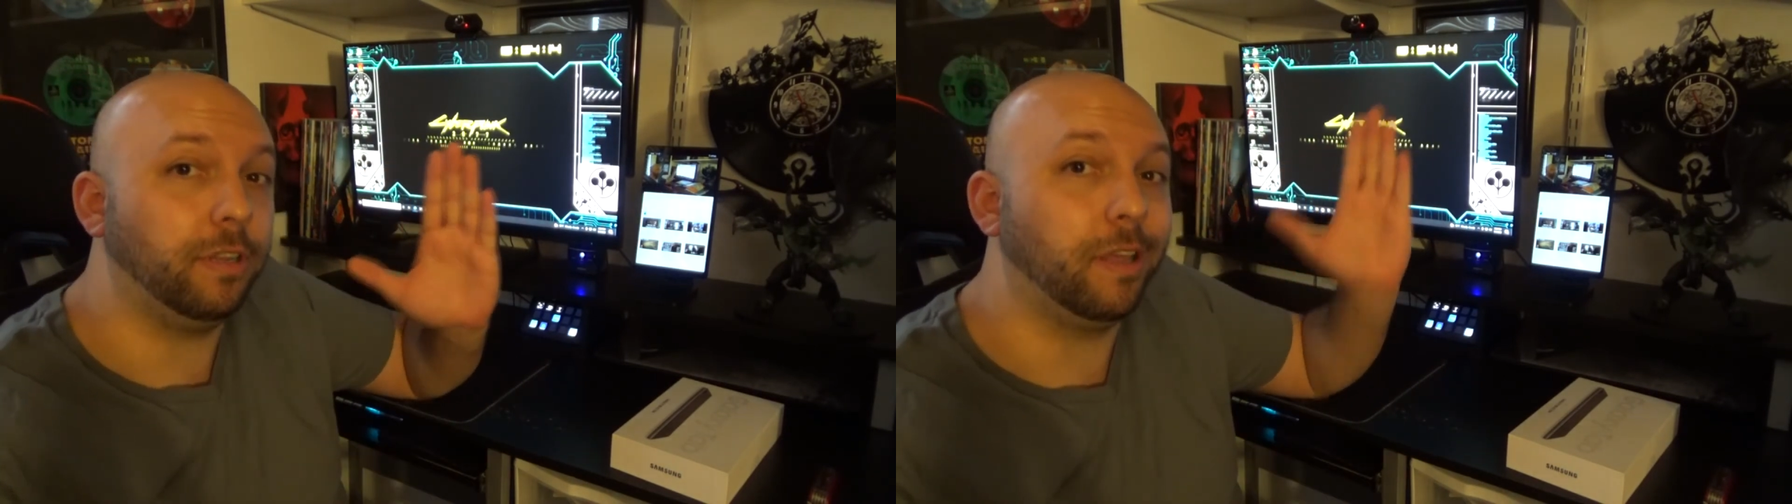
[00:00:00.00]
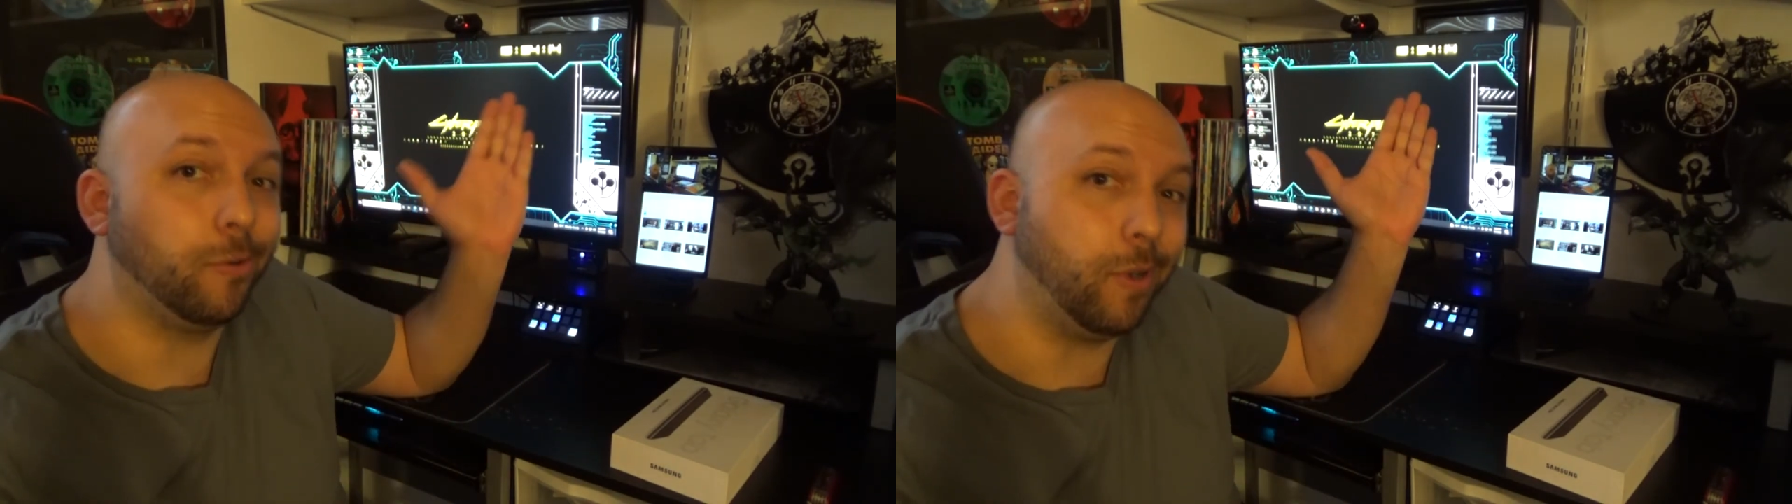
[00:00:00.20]

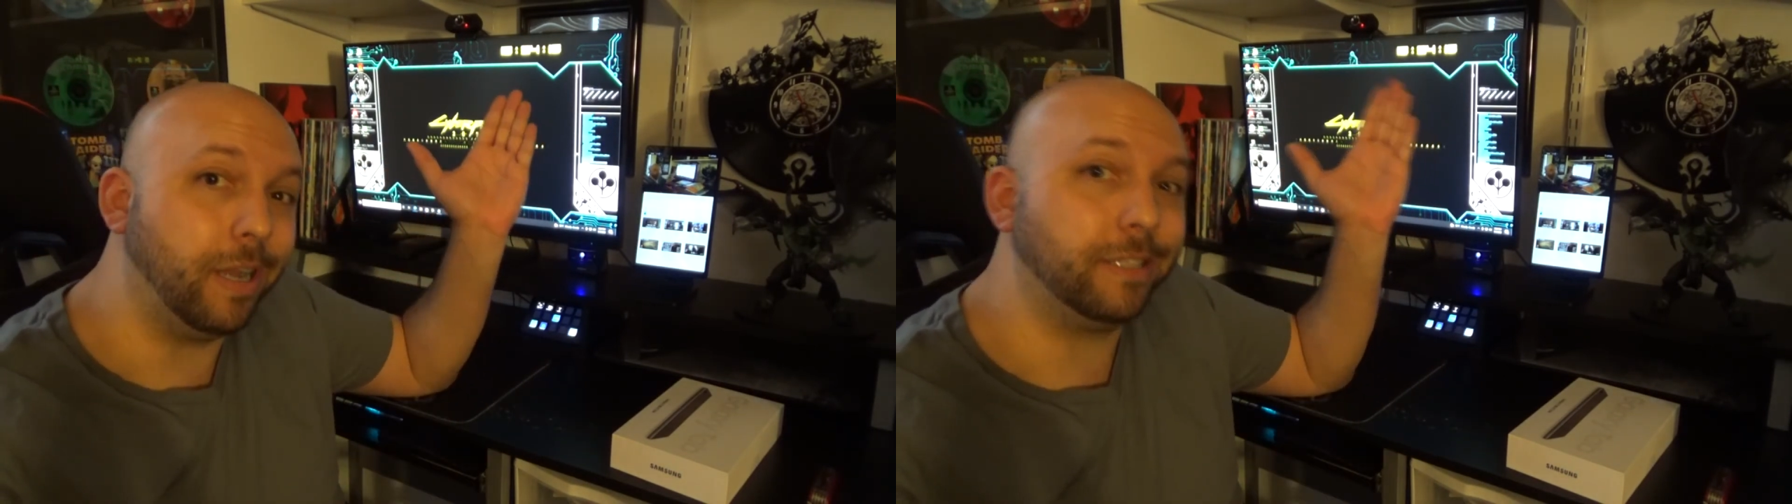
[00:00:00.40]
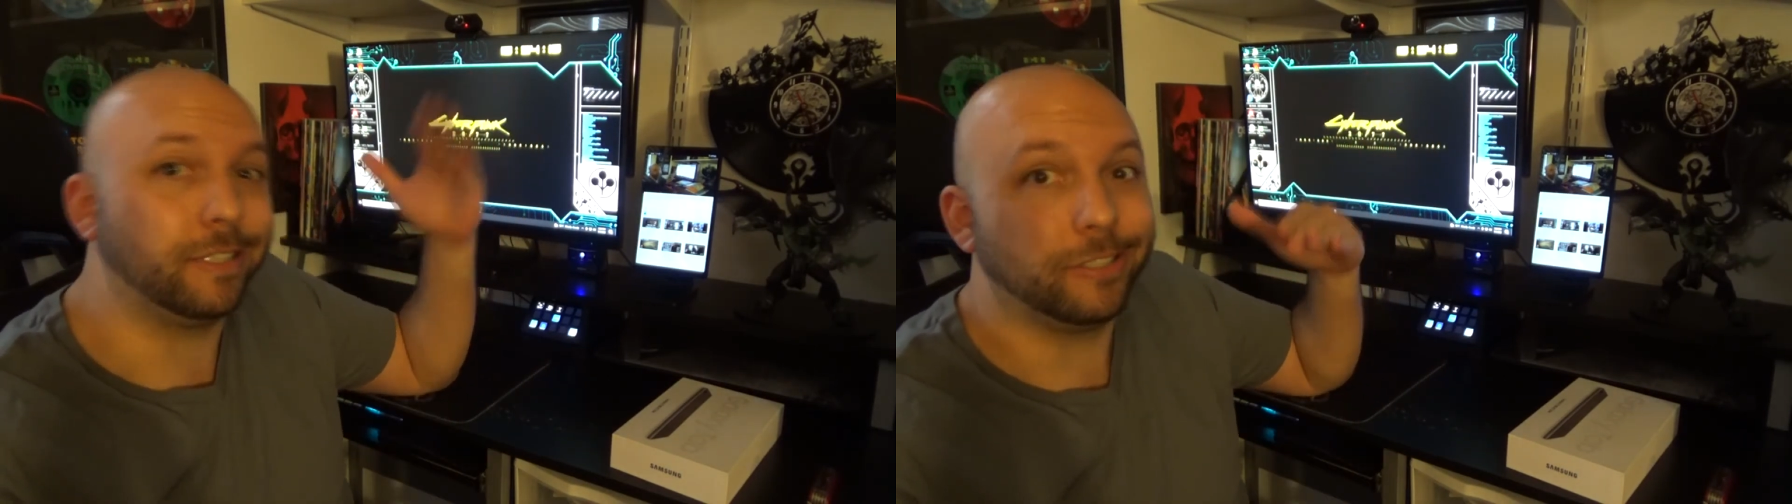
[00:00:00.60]

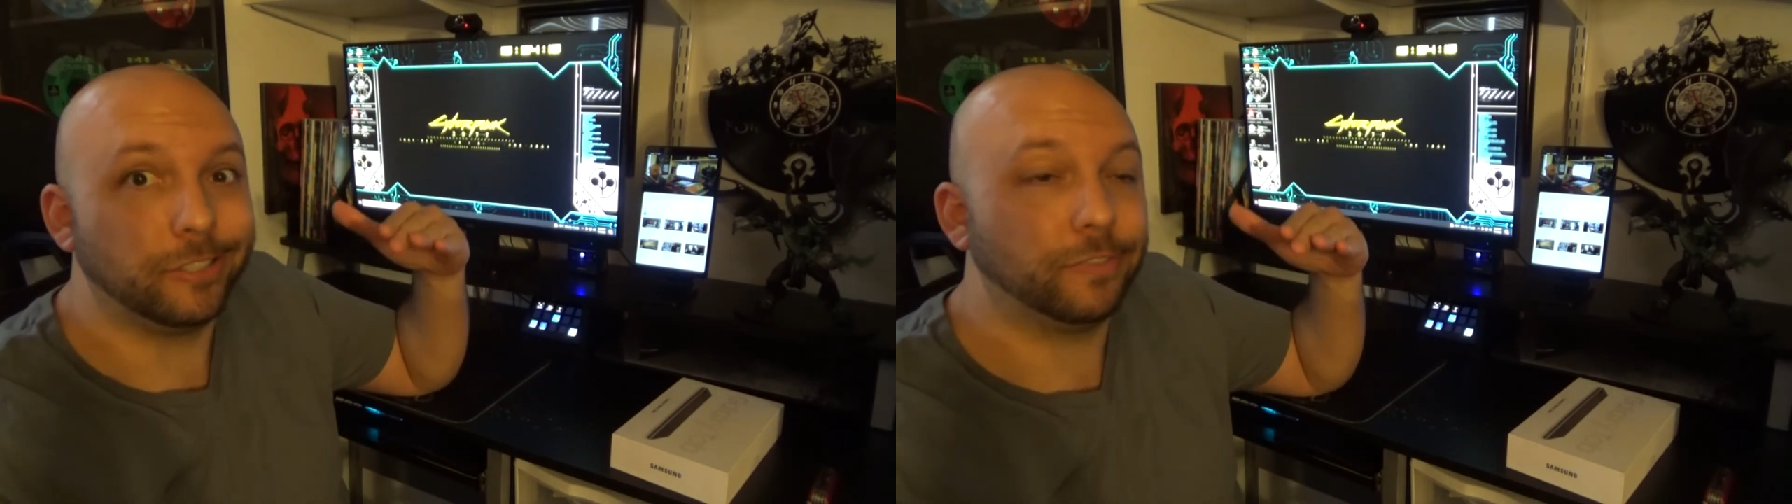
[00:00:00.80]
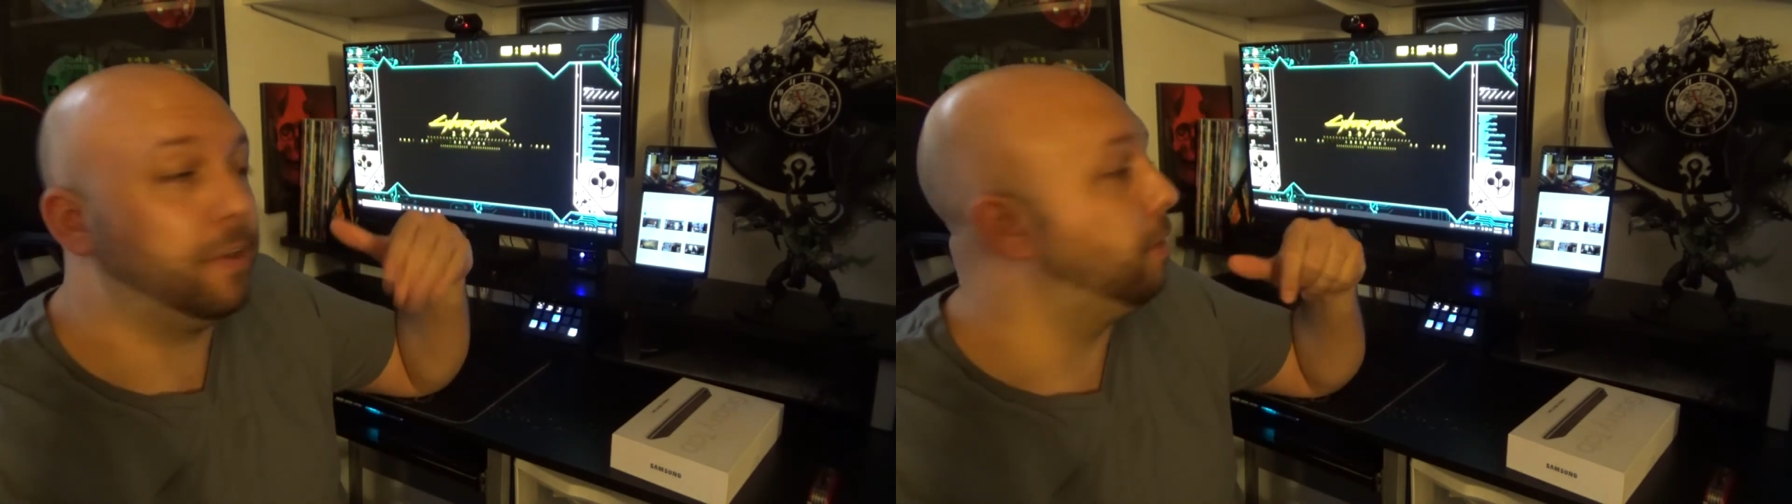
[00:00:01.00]
Otherwise, it'll
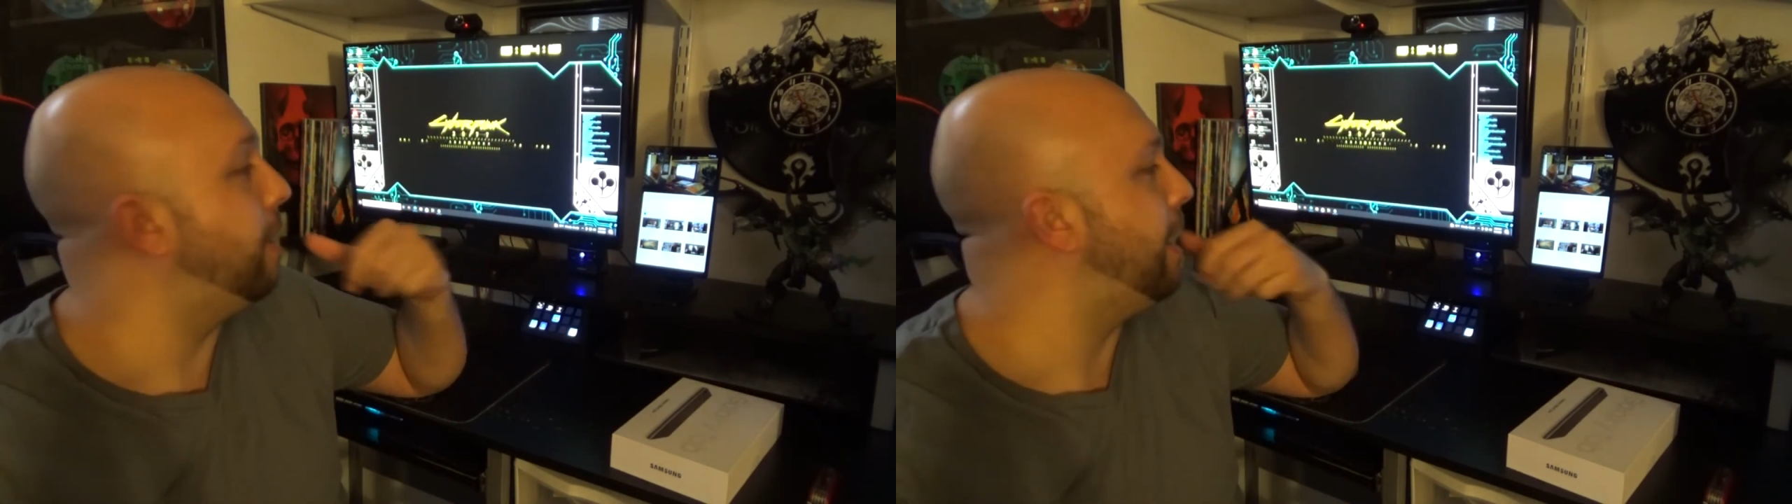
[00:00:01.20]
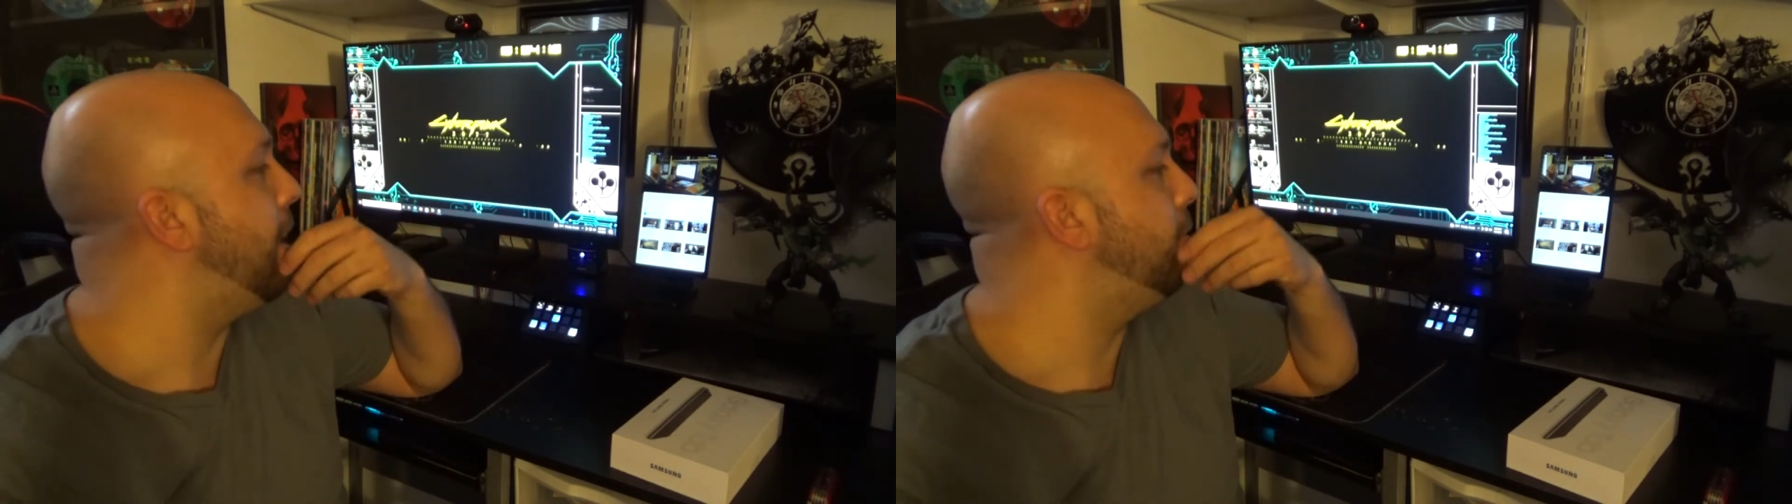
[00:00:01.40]
just fall
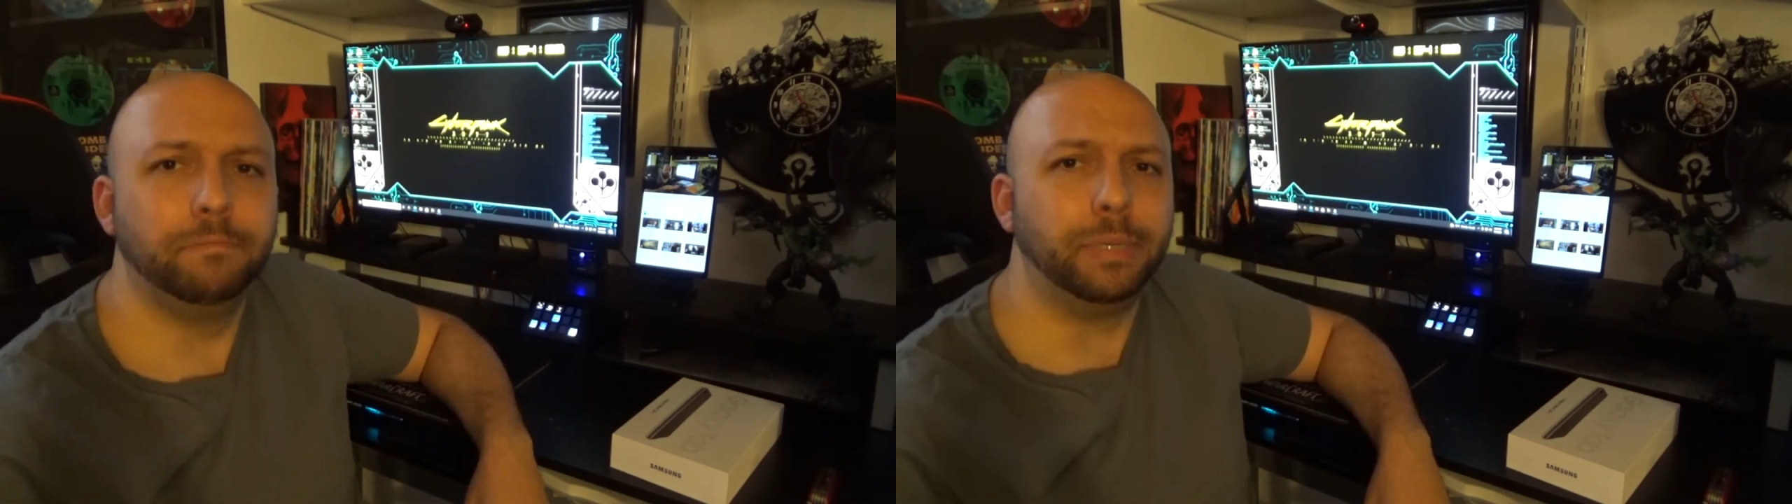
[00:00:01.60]
right out.